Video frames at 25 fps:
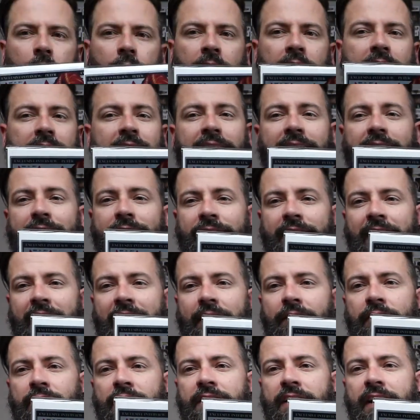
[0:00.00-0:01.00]
They didn't even
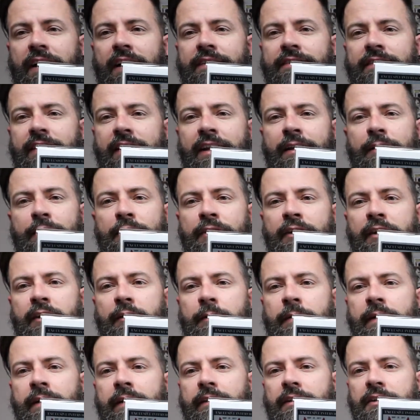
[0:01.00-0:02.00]
advertise that he was going to
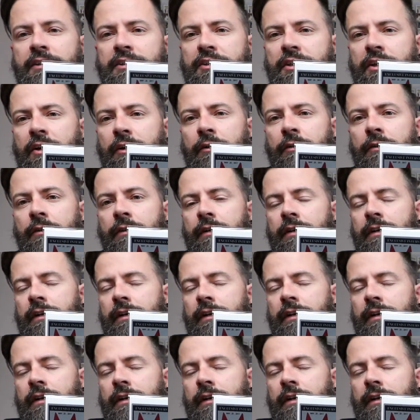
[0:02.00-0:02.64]
be at the show.